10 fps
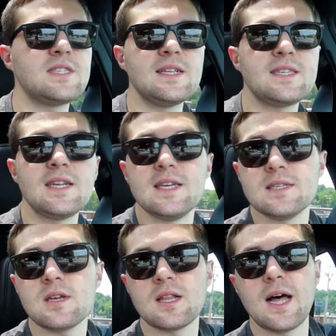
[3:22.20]
since it
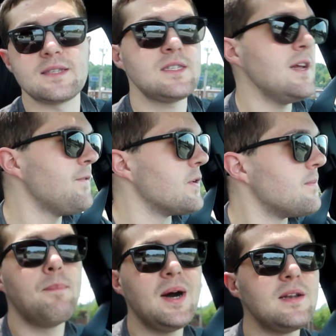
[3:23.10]
is a lot stiffer.
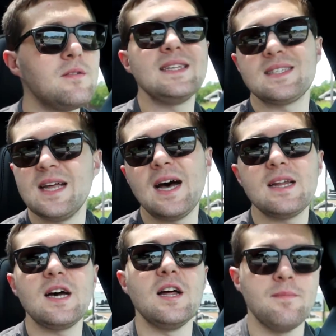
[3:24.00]
But it is
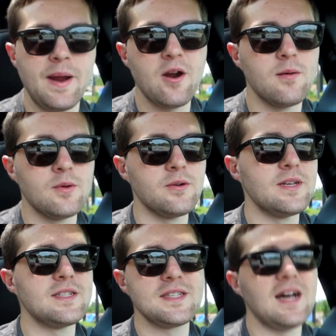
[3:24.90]
not unbearable.
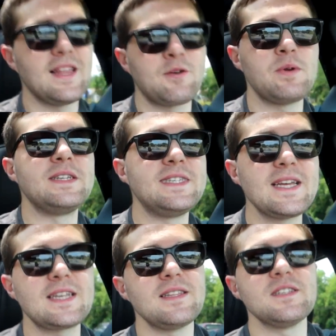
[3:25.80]
It's not like
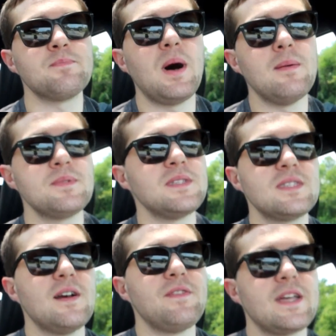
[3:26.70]
ridiculous bumps and
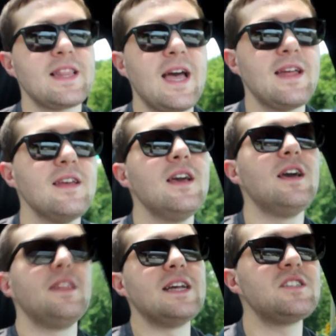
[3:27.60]
stuff like that.
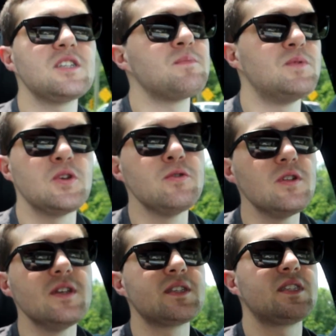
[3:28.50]
That's just due
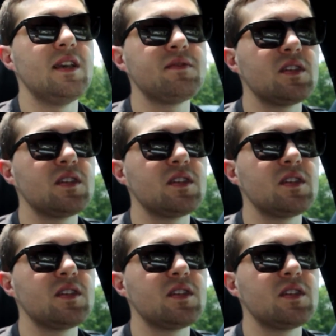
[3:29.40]
to the stiff